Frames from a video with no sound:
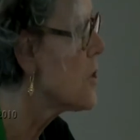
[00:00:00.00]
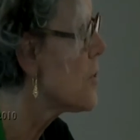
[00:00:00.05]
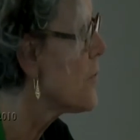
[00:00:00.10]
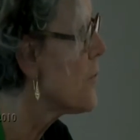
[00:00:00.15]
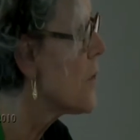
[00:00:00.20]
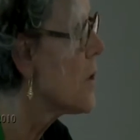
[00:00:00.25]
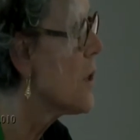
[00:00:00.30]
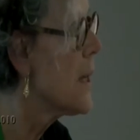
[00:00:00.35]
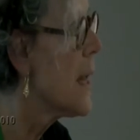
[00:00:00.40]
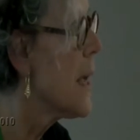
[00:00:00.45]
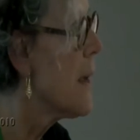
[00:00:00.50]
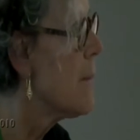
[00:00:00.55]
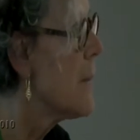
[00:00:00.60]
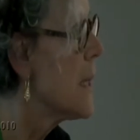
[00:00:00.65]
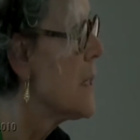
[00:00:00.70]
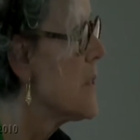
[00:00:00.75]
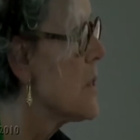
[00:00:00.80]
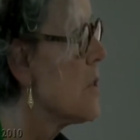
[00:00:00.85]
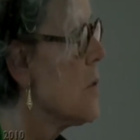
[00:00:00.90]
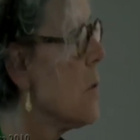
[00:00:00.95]
for them,
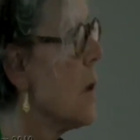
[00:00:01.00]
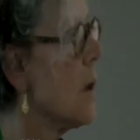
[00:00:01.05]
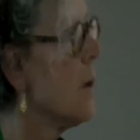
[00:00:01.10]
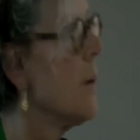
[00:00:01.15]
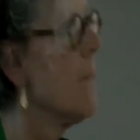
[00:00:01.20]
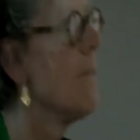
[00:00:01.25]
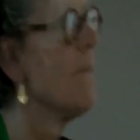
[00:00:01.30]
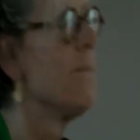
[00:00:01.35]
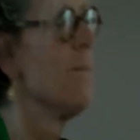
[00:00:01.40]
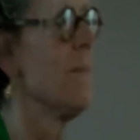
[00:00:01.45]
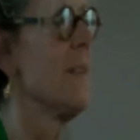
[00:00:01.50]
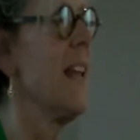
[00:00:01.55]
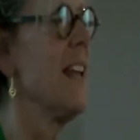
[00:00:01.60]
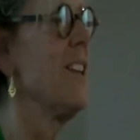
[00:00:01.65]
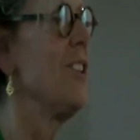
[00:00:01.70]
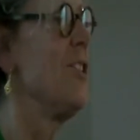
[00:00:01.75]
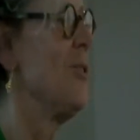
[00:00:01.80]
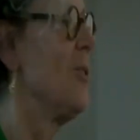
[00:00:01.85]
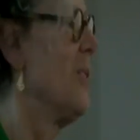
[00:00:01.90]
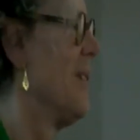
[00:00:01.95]
and so on.
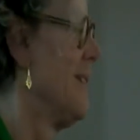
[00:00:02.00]
Thank you.